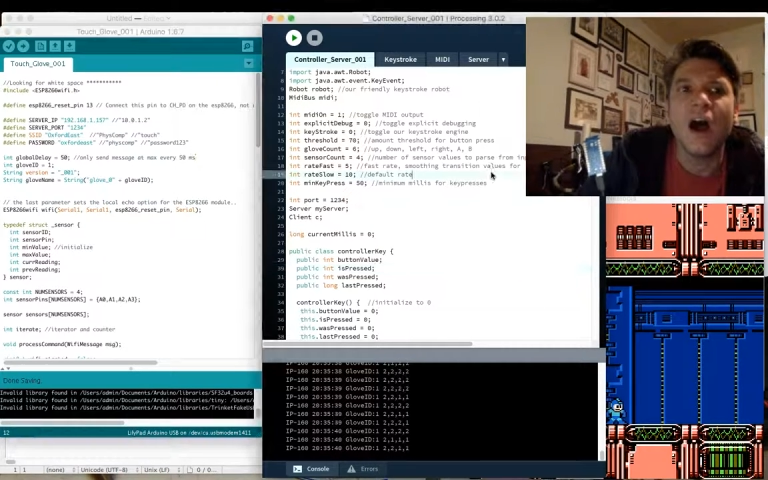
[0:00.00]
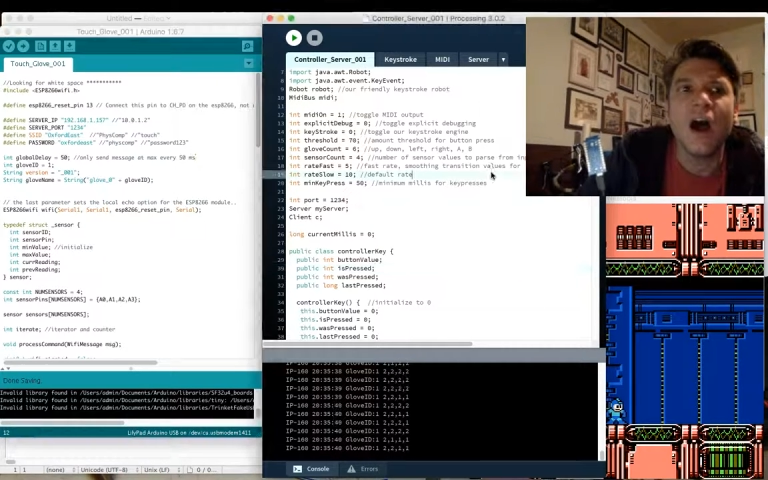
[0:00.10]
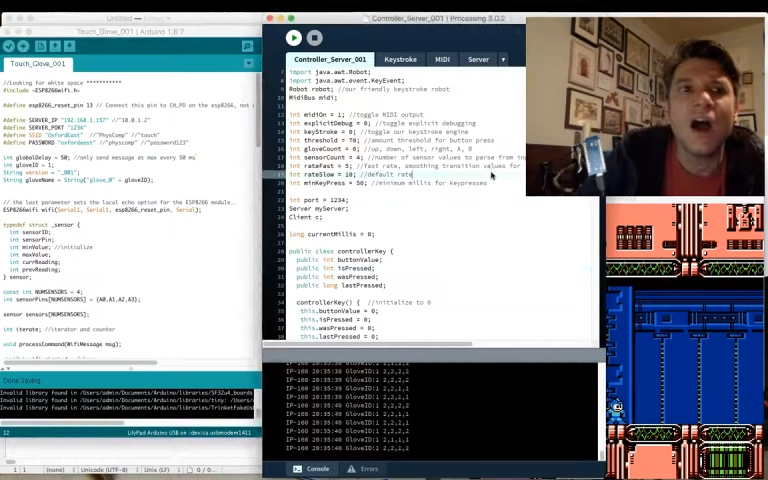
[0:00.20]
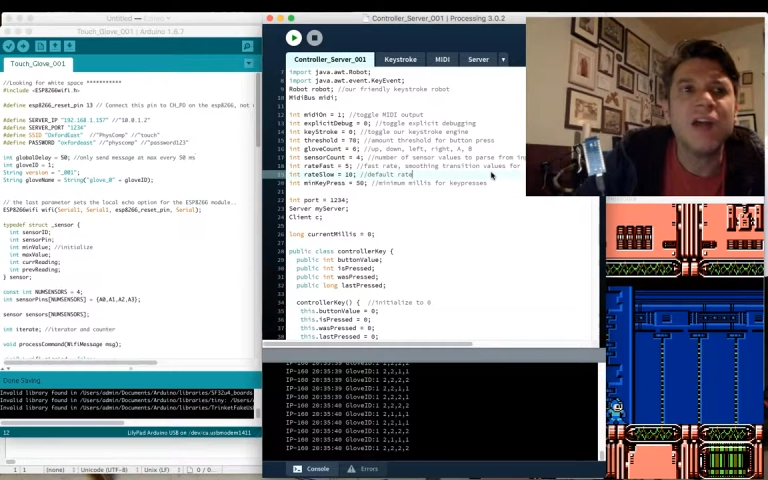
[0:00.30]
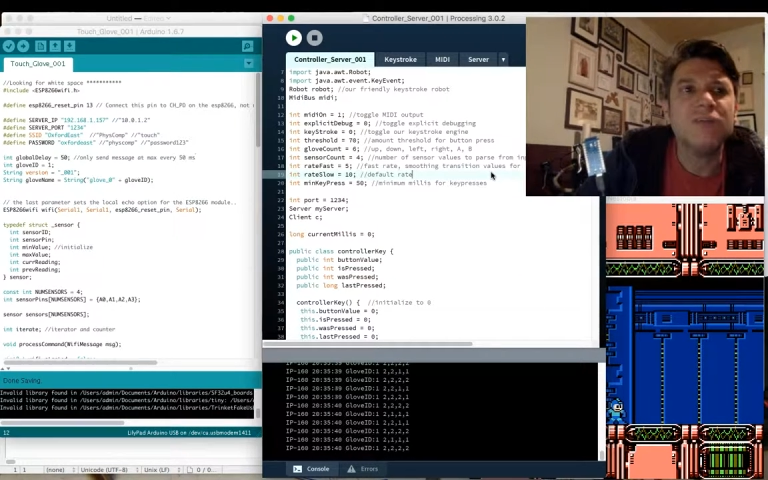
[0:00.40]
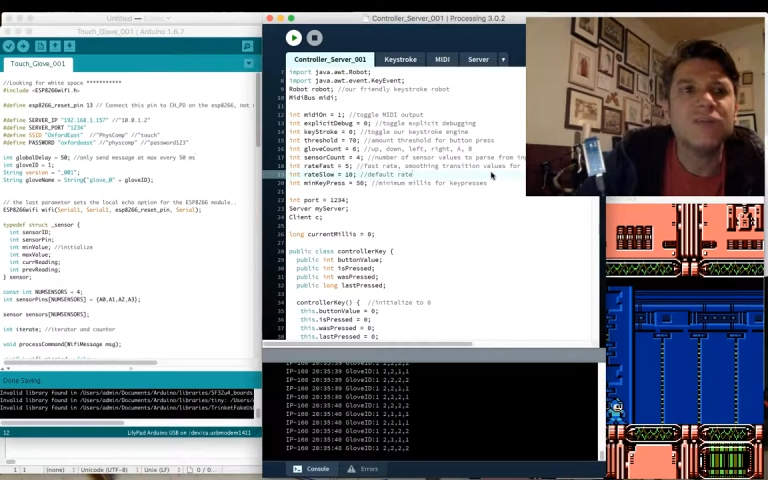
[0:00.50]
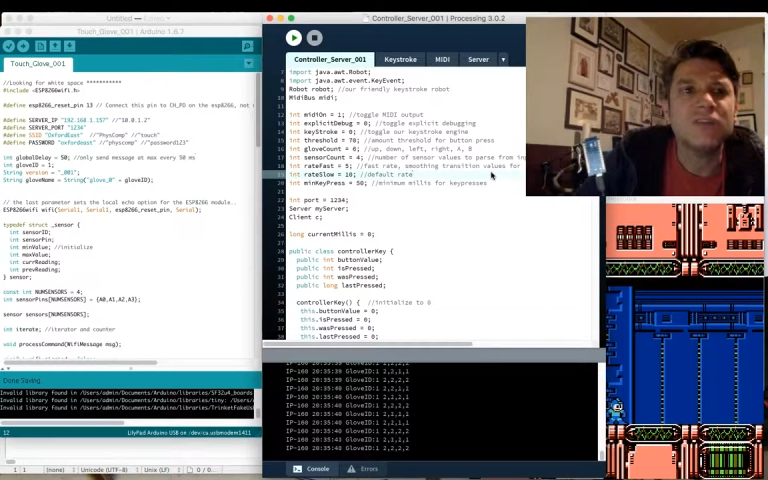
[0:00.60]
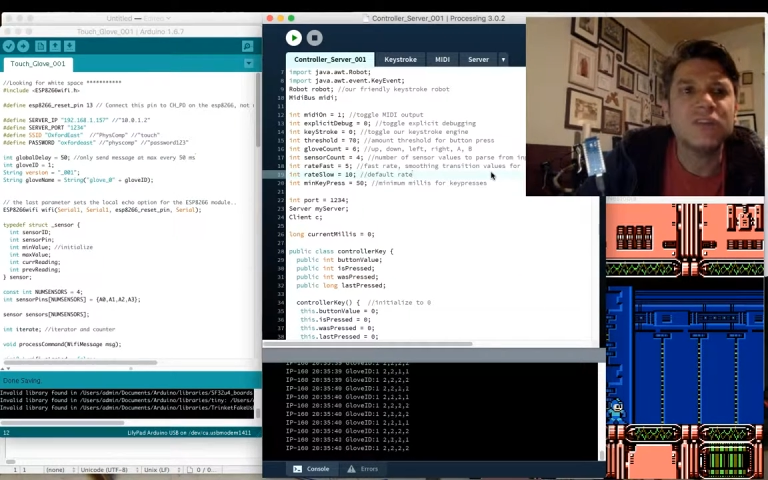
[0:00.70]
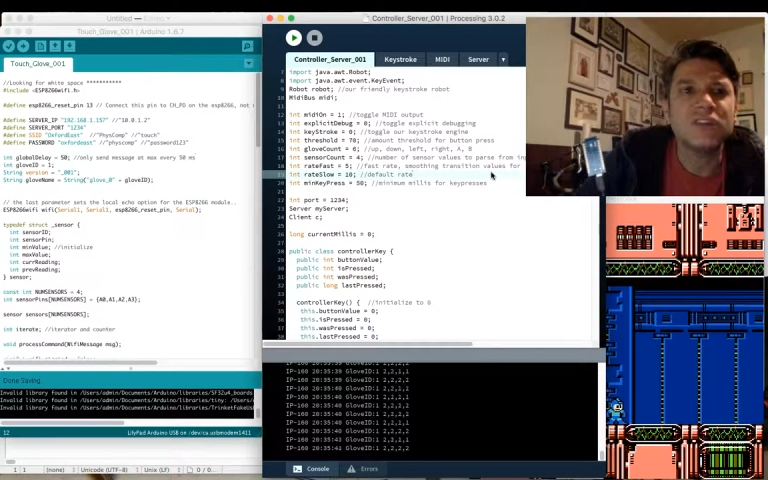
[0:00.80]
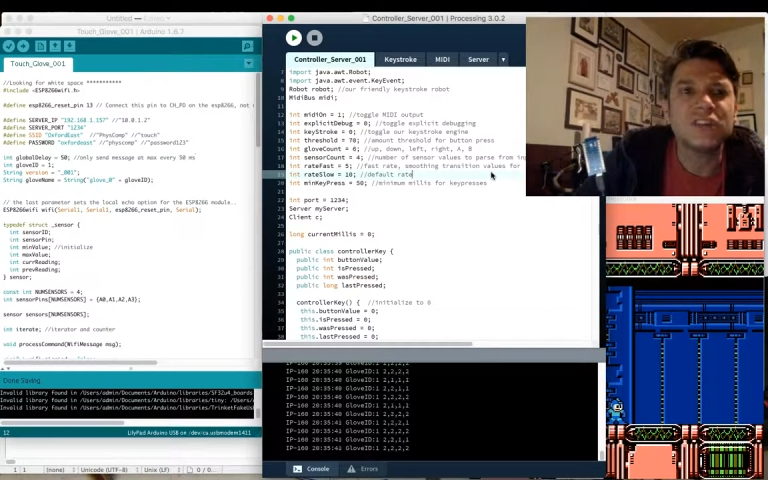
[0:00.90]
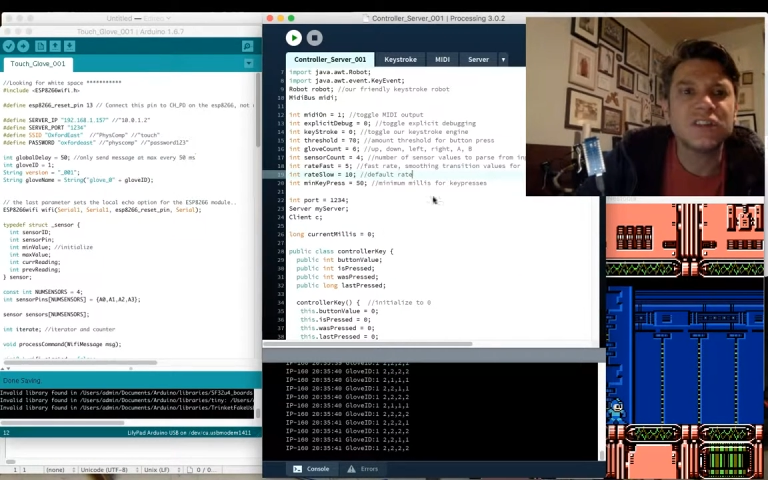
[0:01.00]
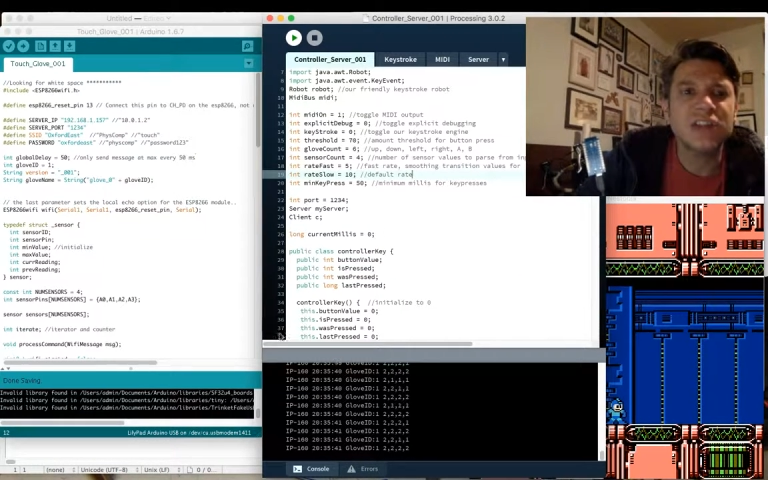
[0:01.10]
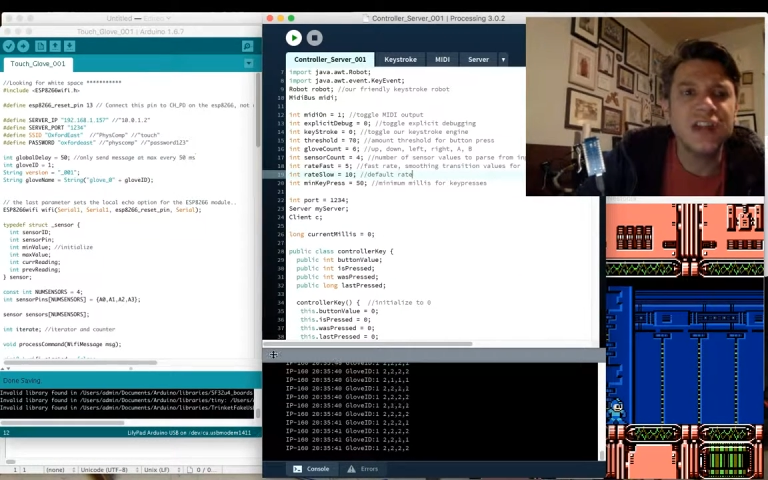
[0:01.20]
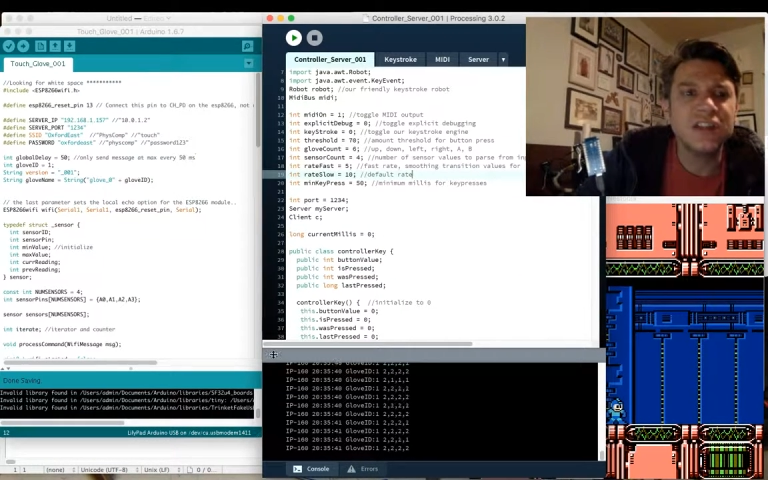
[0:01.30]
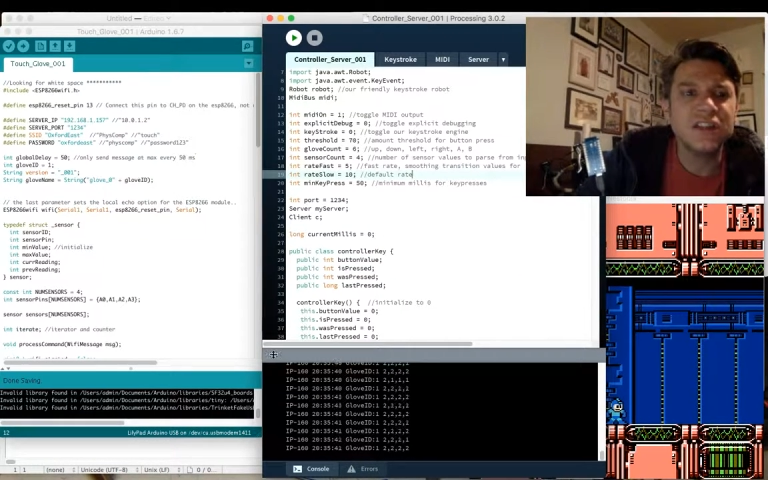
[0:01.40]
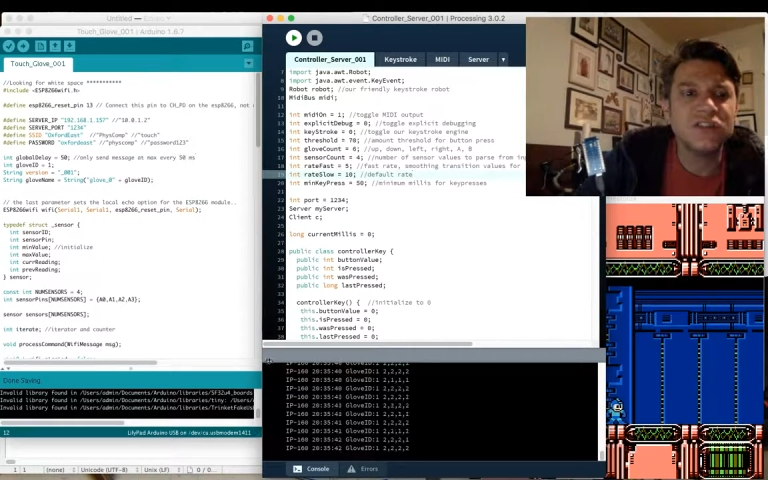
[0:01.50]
I've decided